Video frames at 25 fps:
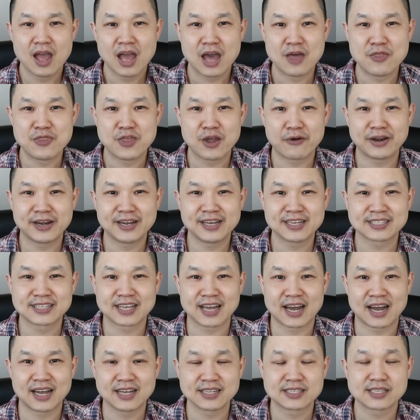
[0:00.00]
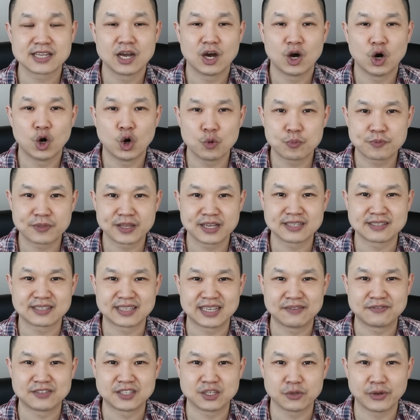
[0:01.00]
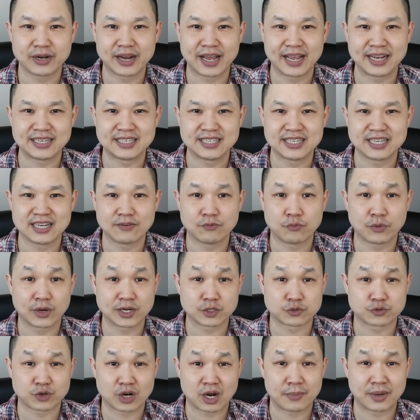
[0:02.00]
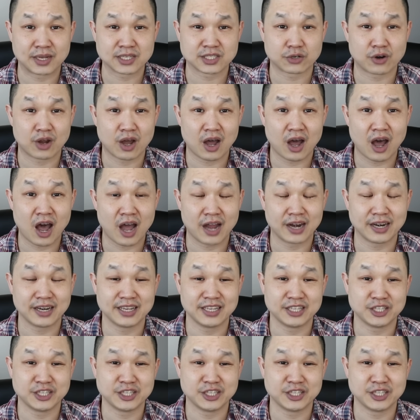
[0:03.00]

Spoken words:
And there it is, guys. Hope this gives you an idea of what dramas are hot